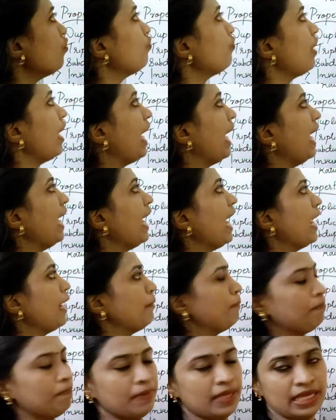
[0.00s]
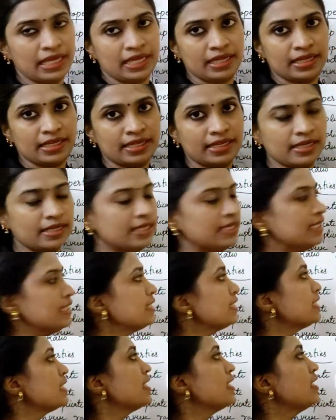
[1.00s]
of A and B
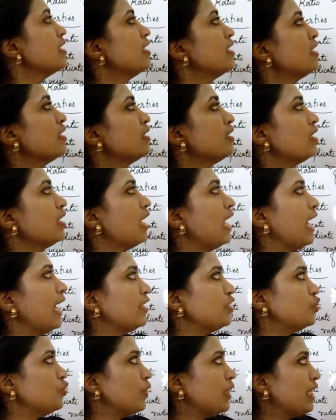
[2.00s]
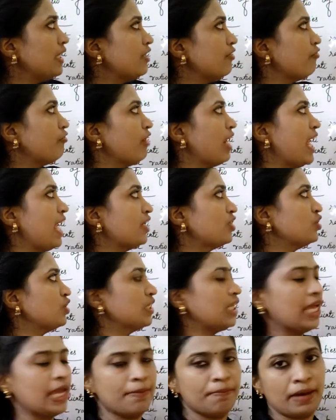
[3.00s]
is actually the
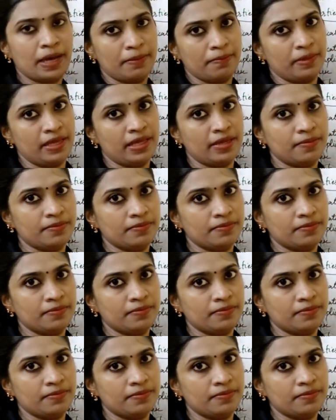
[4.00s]
fraction A by B.